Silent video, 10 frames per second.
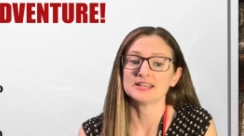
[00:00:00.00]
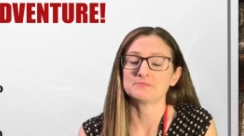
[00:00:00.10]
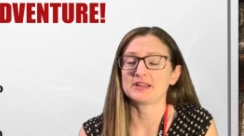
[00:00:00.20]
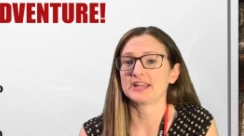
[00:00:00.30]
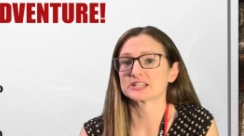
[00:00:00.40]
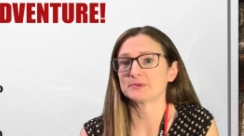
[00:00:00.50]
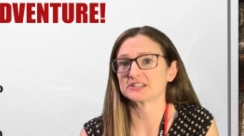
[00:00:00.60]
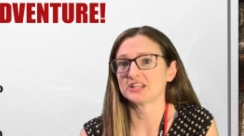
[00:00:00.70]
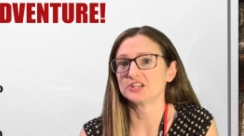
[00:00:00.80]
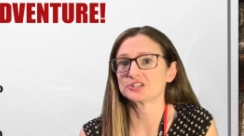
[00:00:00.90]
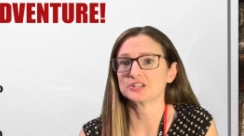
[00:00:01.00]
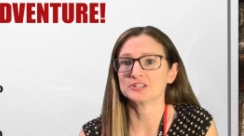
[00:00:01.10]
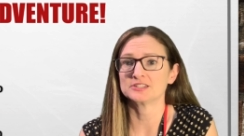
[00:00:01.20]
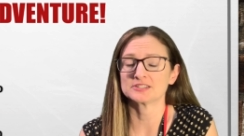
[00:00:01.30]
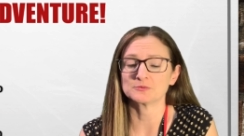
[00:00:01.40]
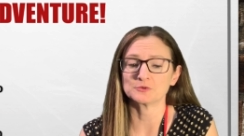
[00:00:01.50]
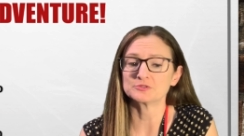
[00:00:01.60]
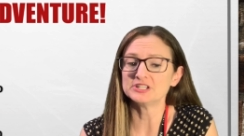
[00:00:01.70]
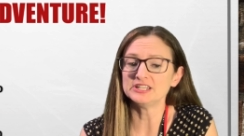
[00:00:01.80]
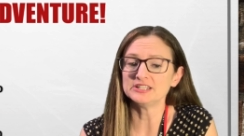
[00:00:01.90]
my expectations and
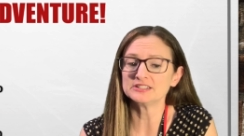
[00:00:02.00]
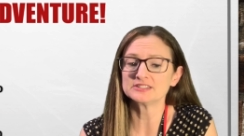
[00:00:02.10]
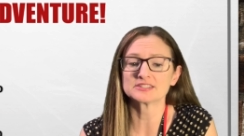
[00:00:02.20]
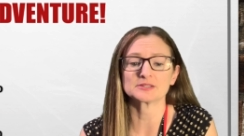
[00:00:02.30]
routines,